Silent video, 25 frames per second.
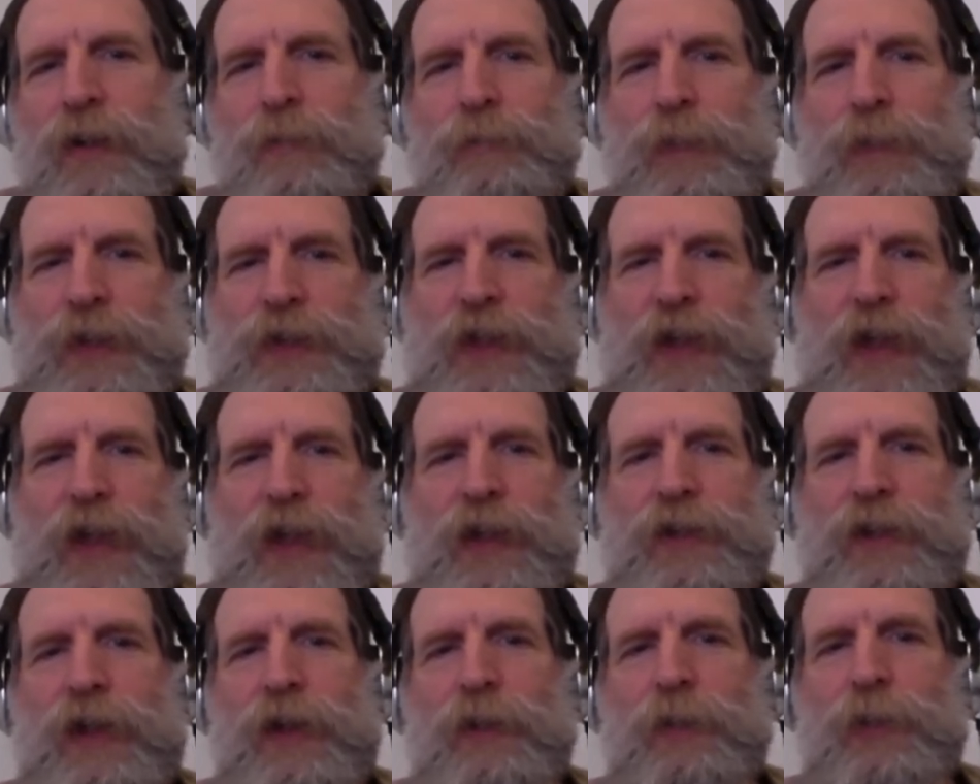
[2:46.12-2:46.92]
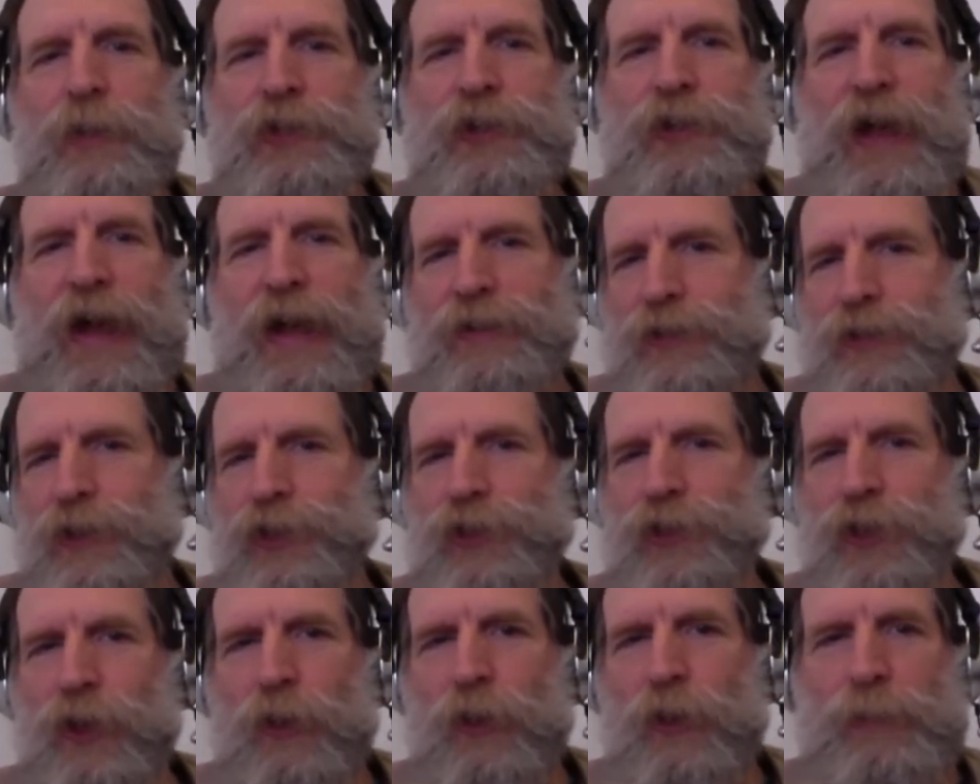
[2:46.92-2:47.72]
But the idea was not to
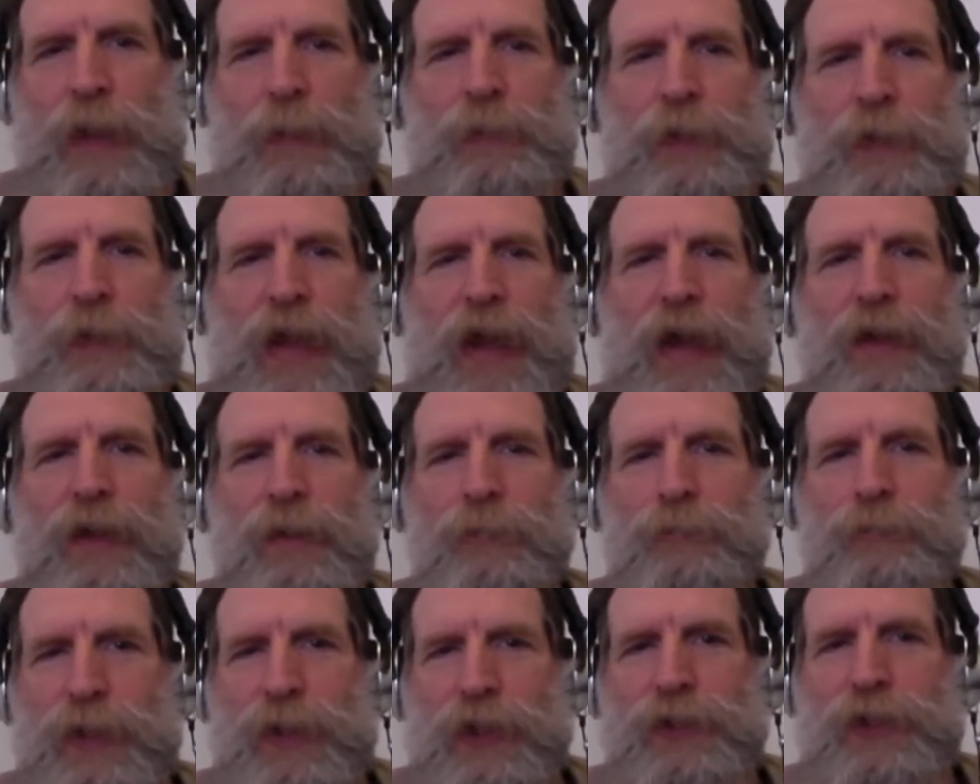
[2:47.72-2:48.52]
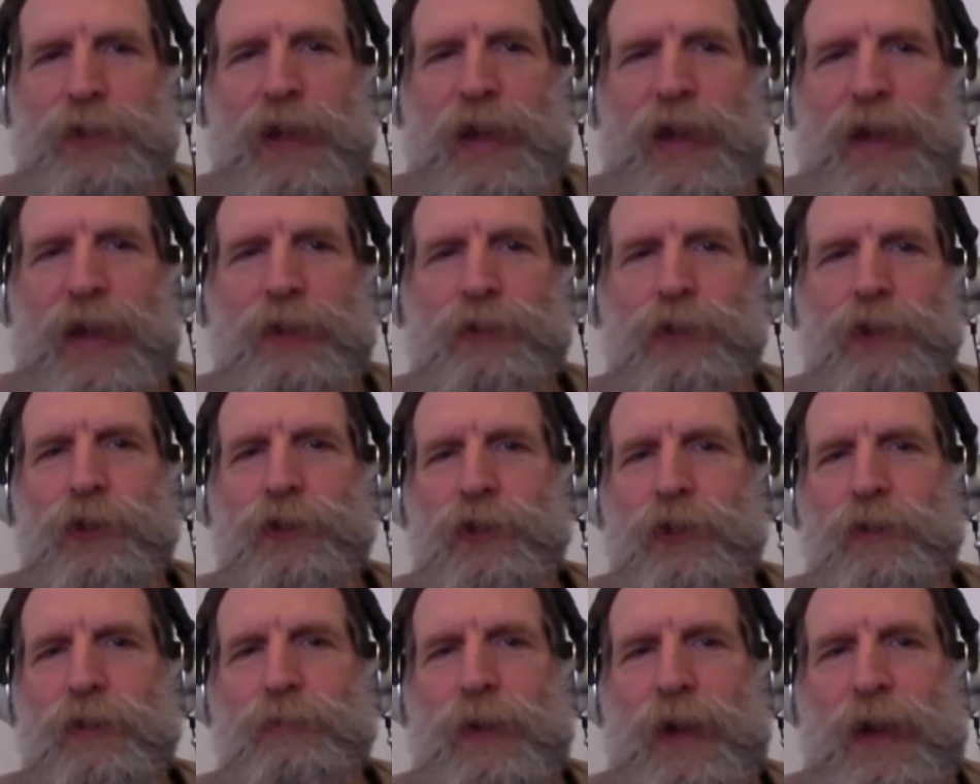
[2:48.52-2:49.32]
show people how to build a
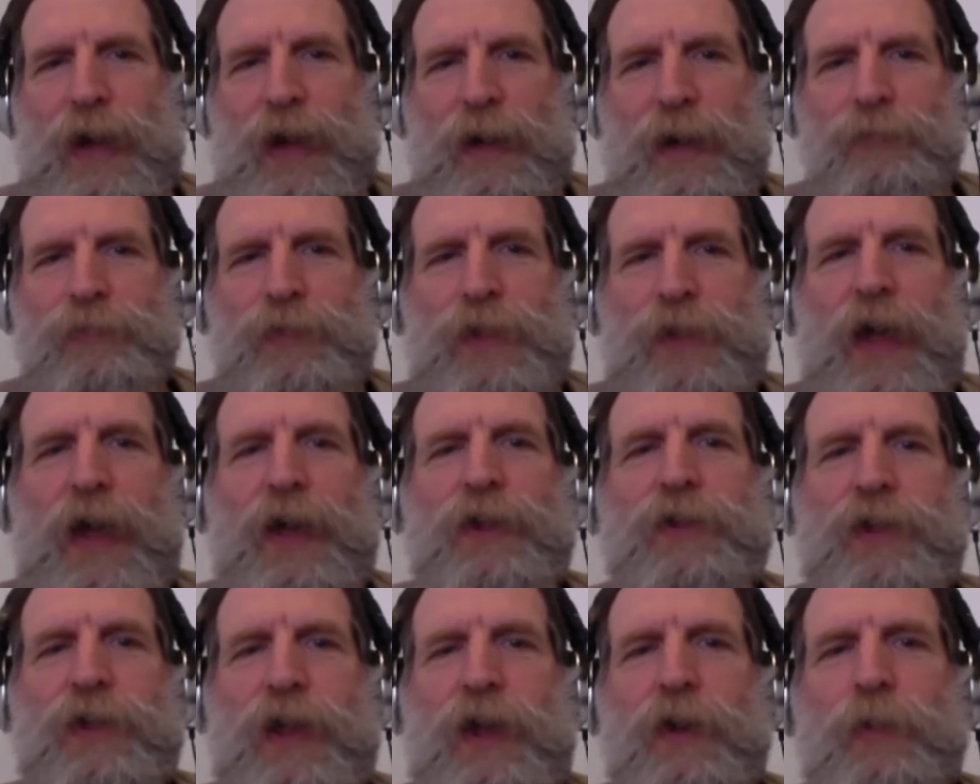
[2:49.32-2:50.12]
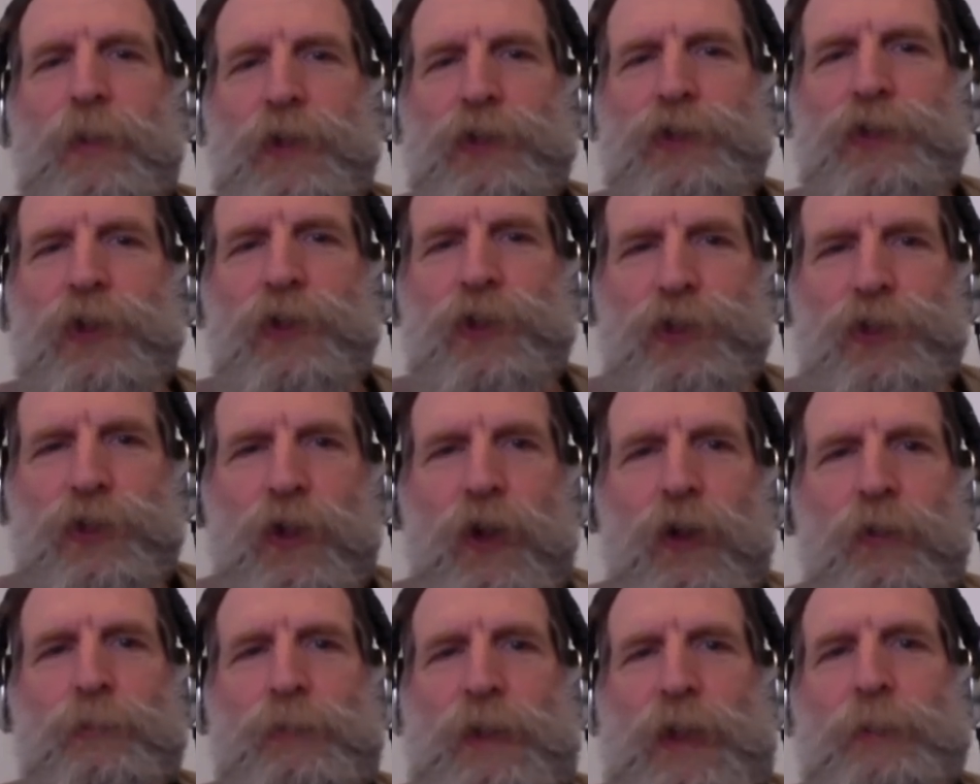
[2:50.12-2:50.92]
hydrogen bomb. The idea was to
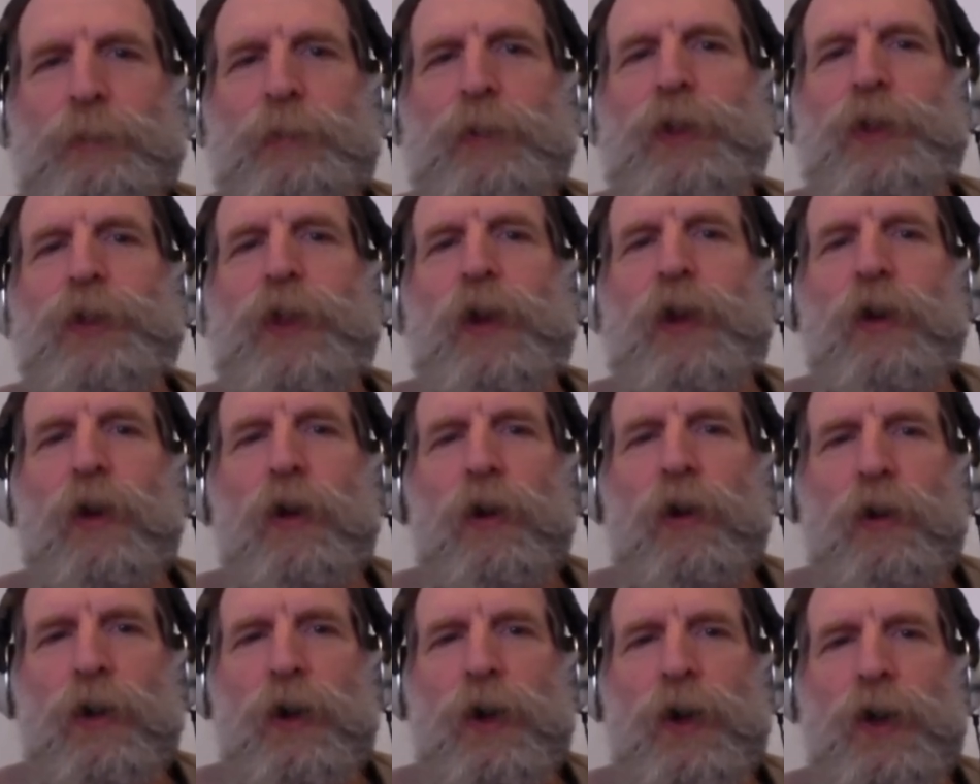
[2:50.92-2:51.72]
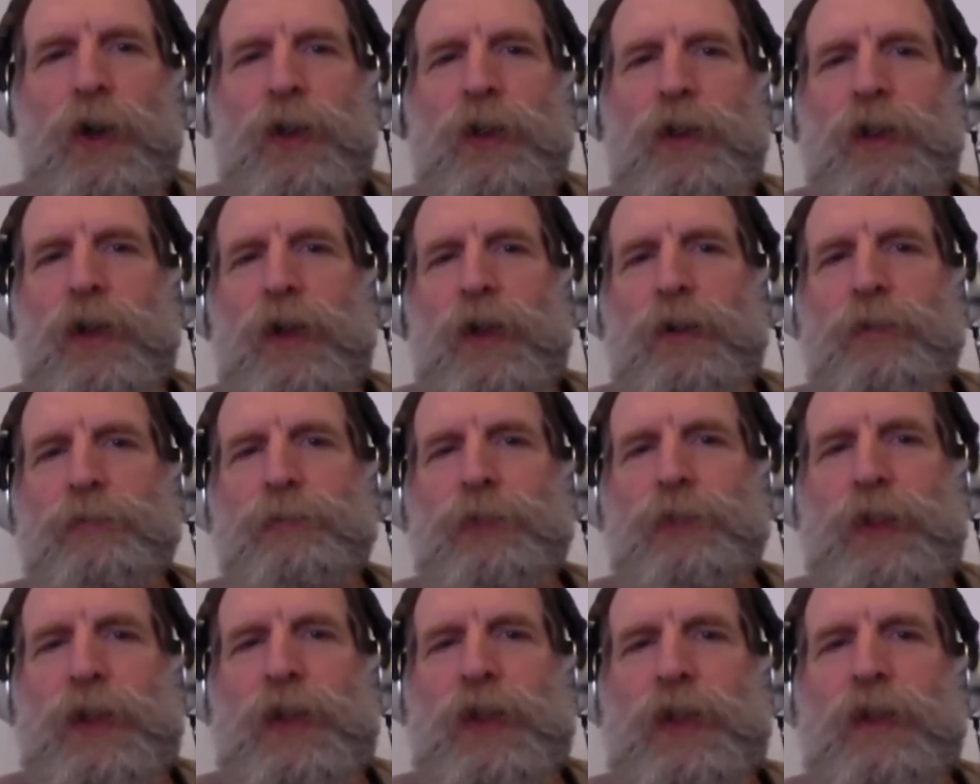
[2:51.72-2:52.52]
show people that all
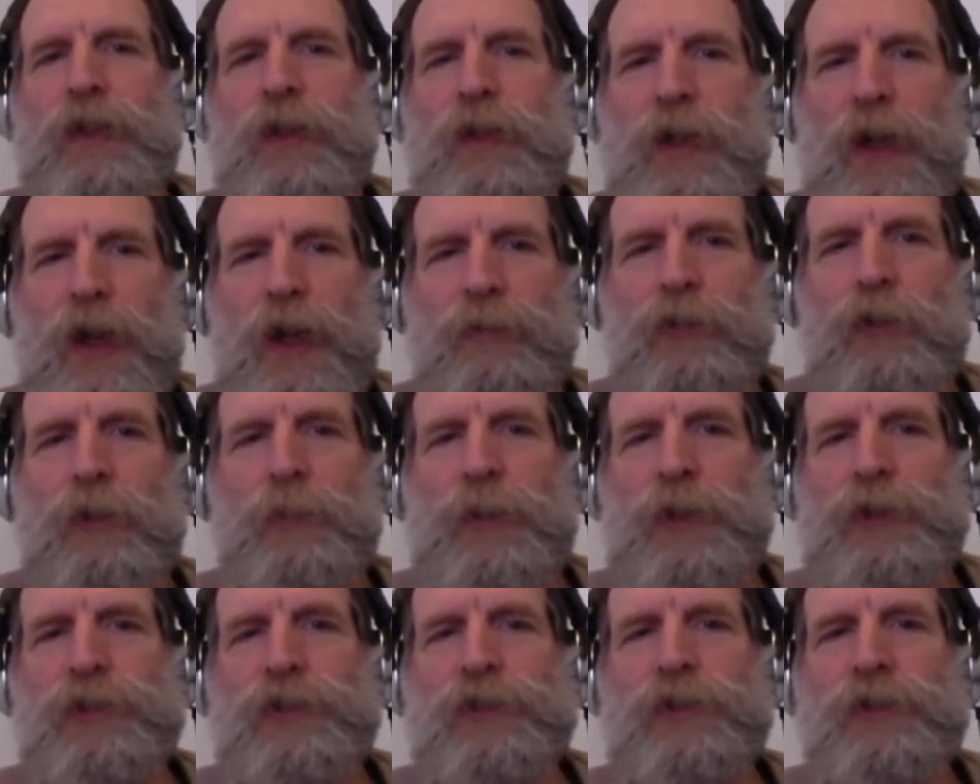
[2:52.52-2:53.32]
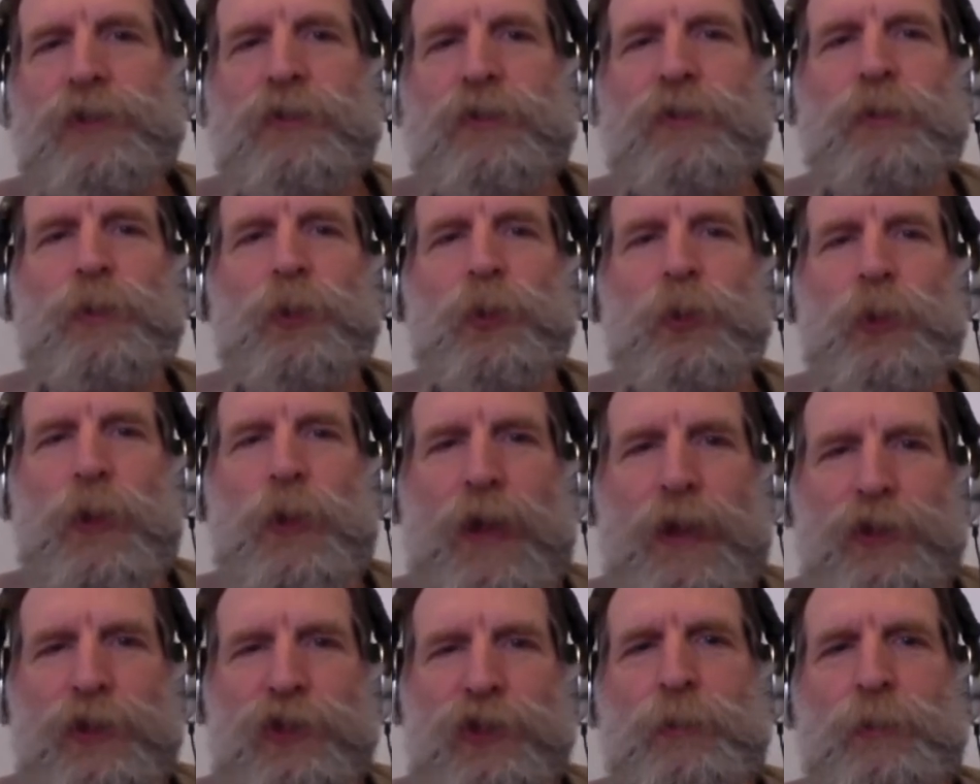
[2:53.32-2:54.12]
of the government's
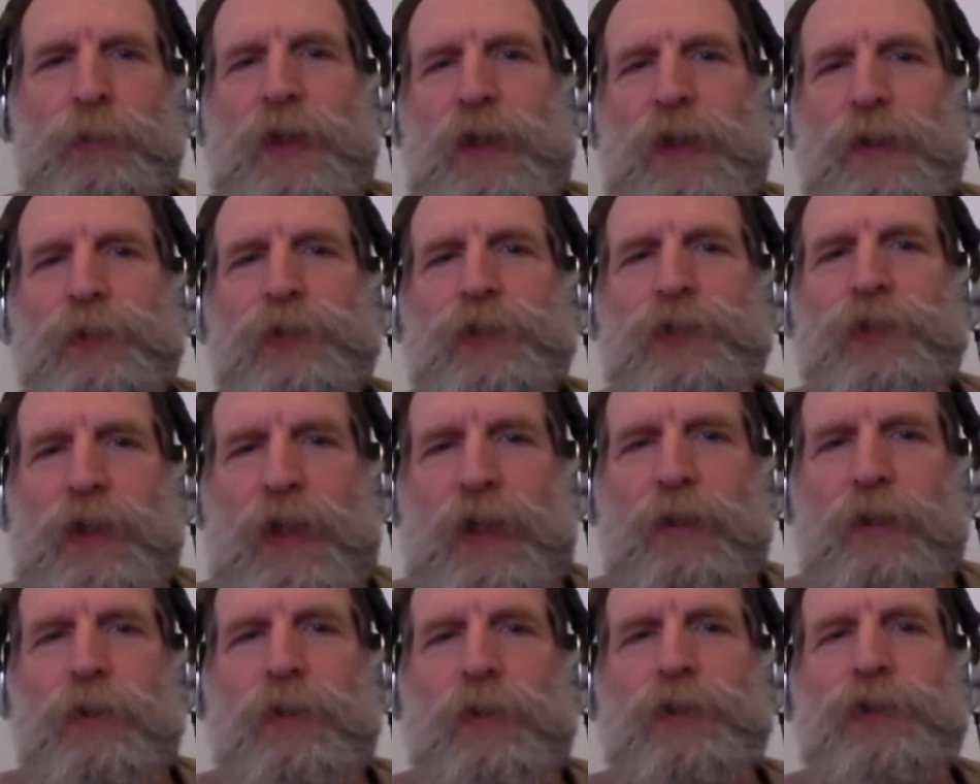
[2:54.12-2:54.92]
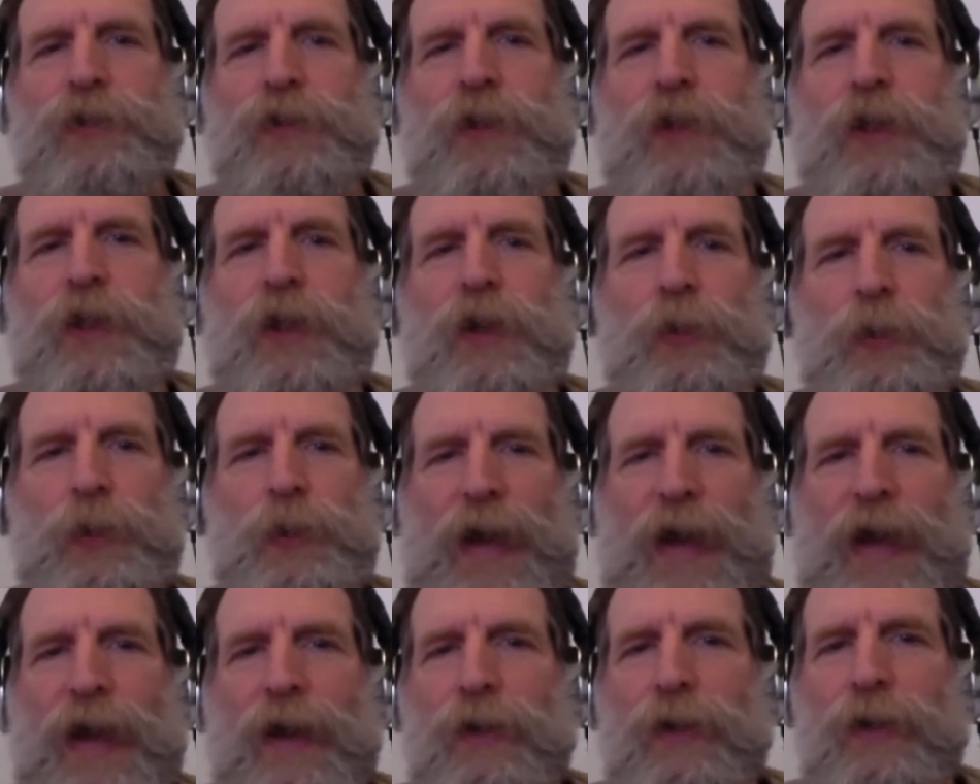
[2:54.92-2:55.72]
regimen of secrecy
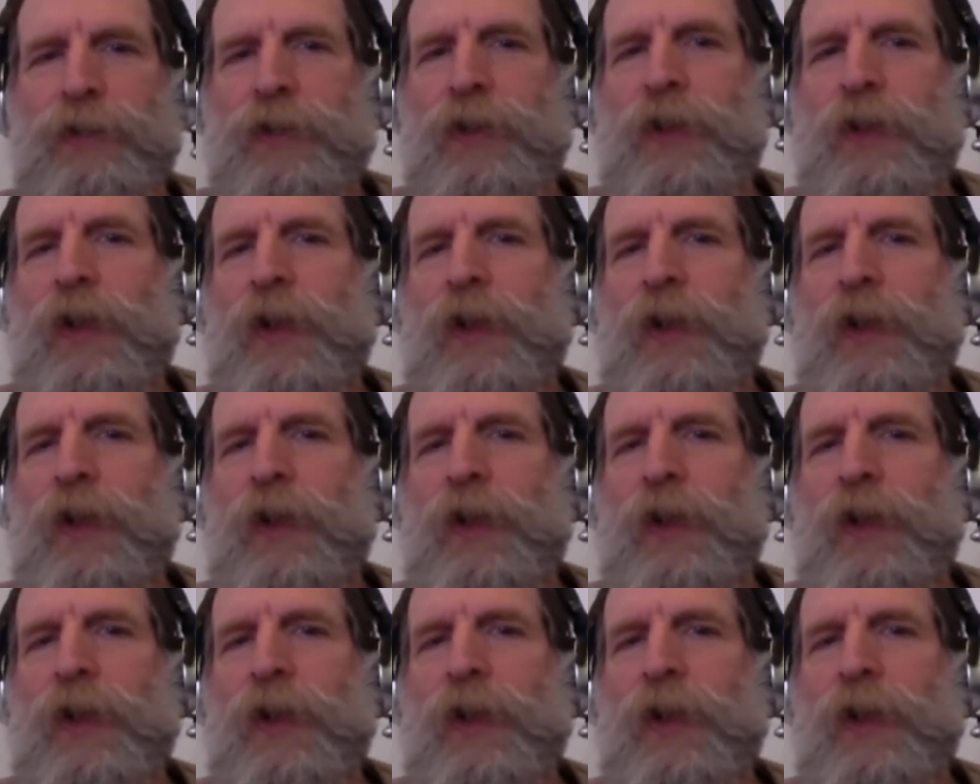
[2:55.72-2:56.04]
around